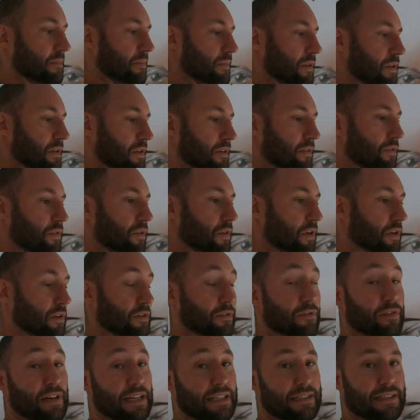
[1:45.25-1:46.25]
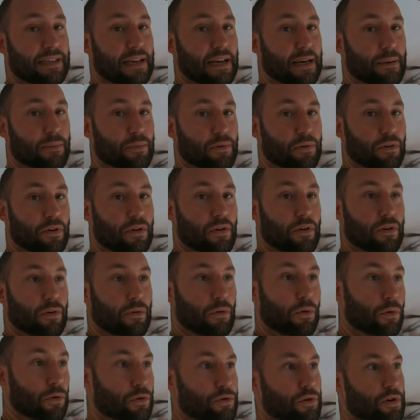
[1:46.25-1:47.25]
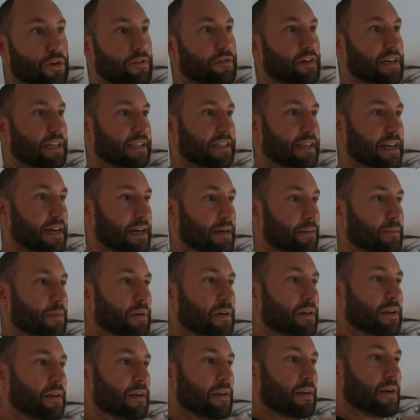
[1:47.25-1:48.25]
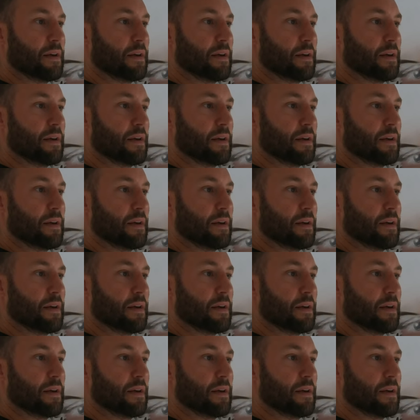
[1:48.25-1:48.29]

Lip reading: You know, if you got a fat cap or ultra fat cap,